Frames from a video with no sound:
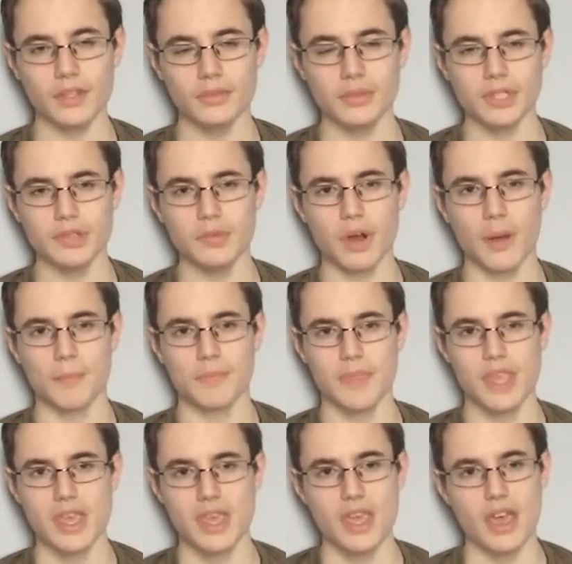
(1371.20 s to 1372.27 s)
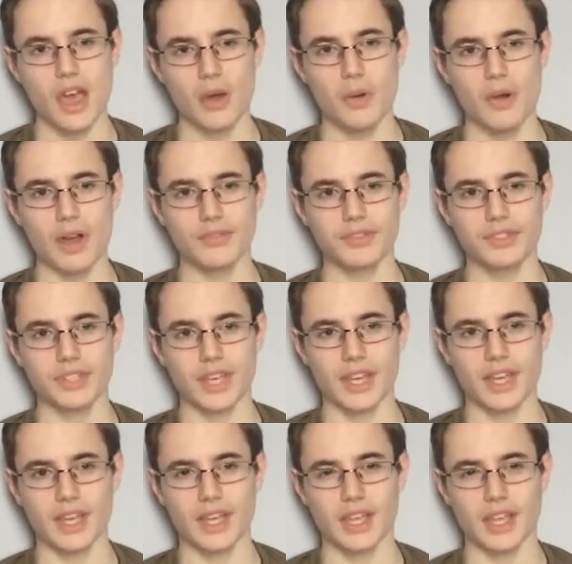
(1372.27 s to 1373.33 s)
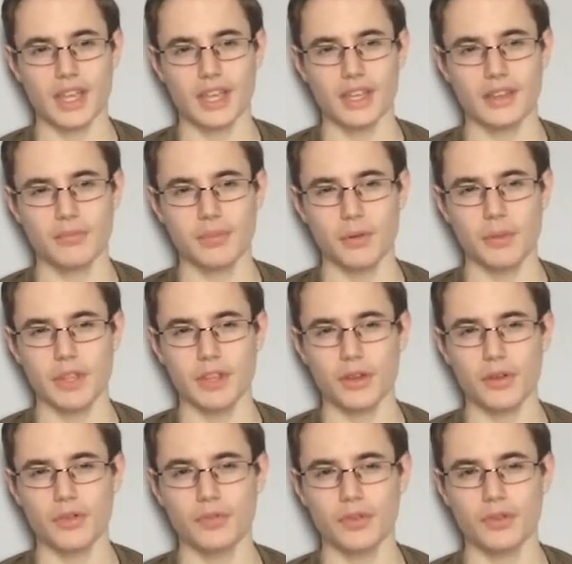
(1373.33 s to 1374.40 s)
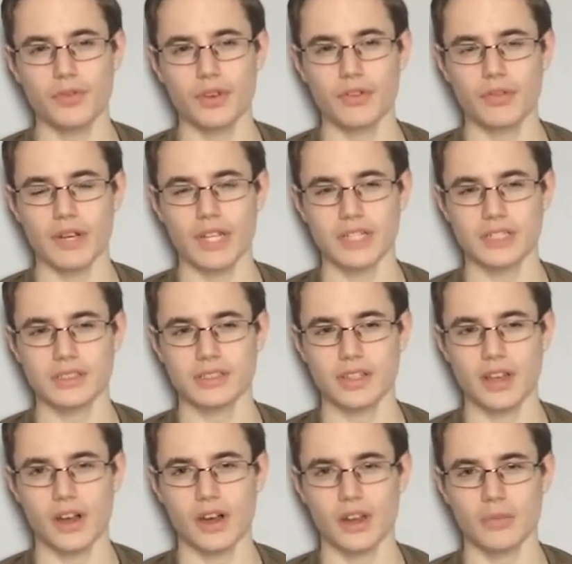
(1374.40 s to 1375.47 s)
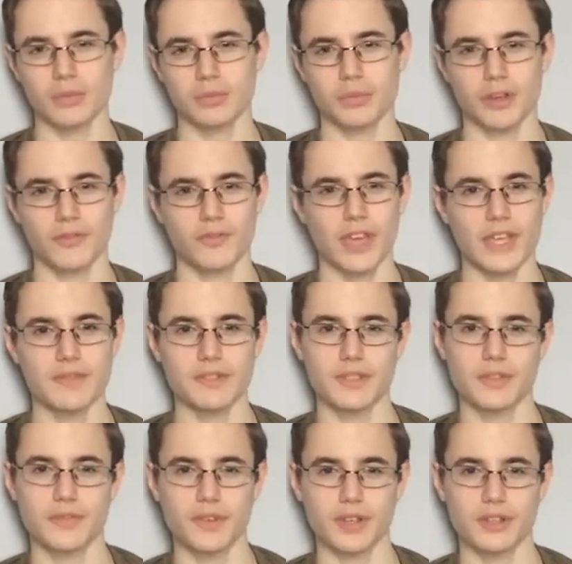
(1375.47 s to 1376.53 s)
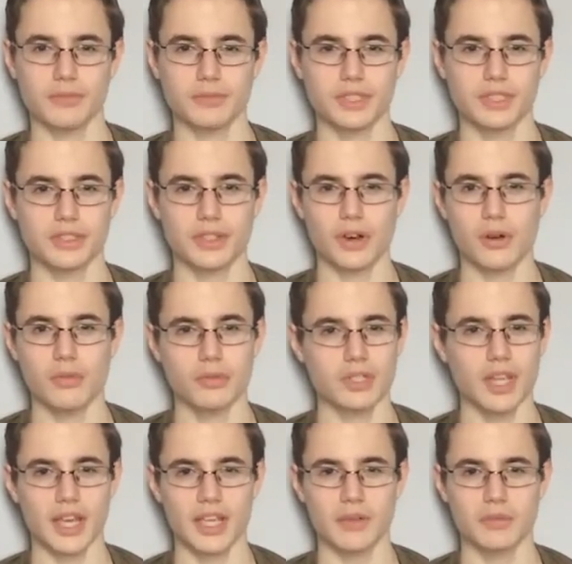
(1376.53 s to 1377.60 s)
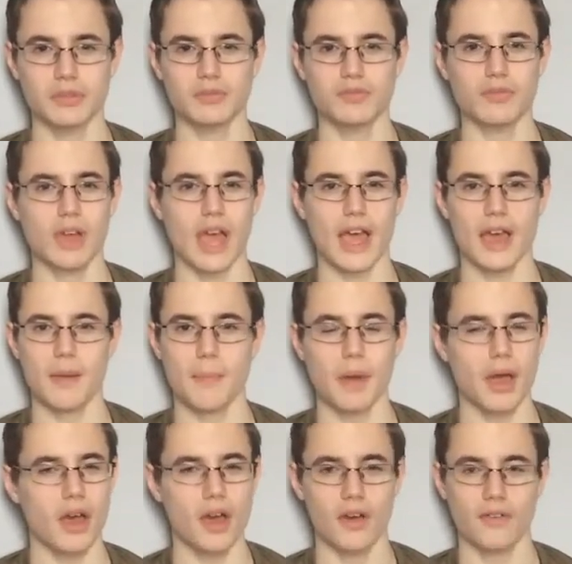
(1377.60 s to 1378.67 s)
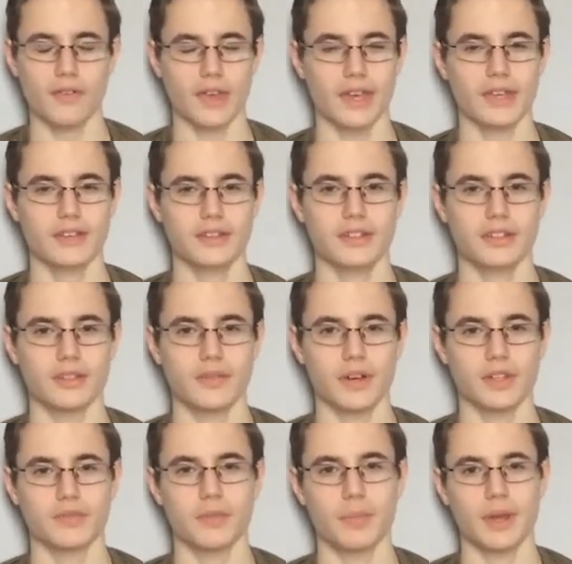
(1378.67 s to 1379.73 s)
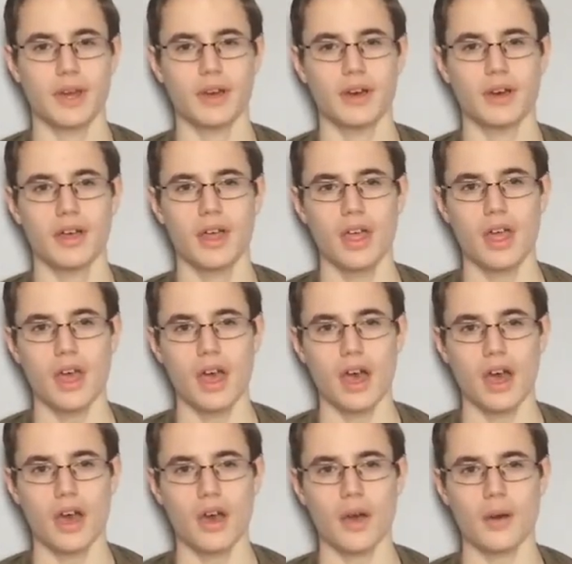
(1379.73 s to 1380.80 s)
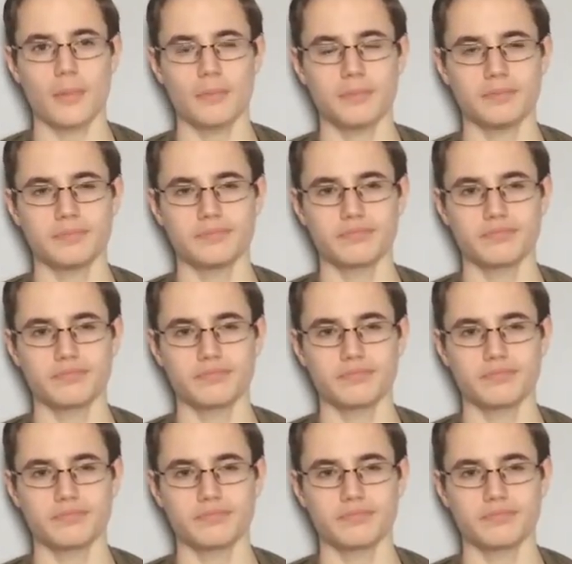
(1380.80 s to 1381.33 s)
So which one? I will have to say probably the North Norfolk Grand Gala was my favourite to film. Just the whole day was perfect. Couldn't have asked for better. And